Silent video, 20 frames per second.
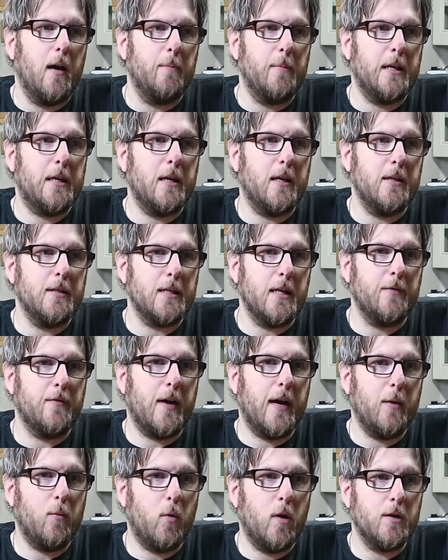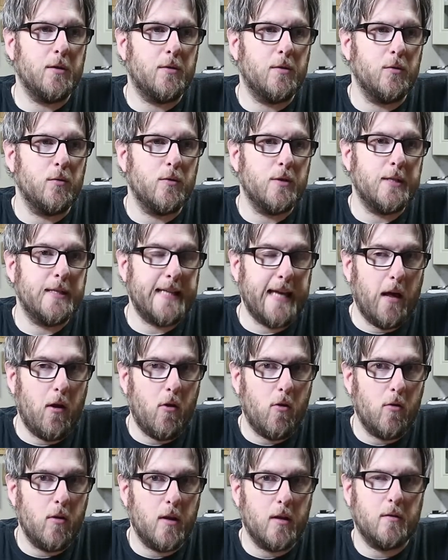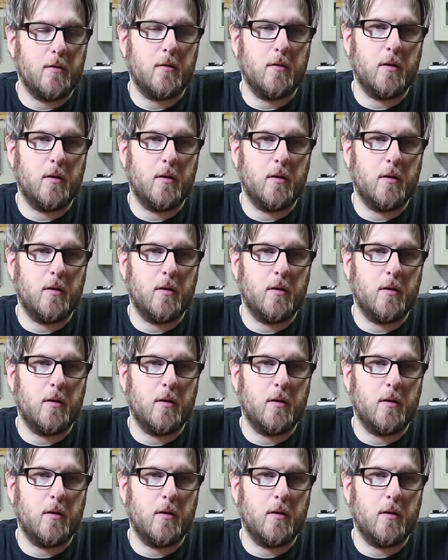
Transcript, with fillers: because if I want to sell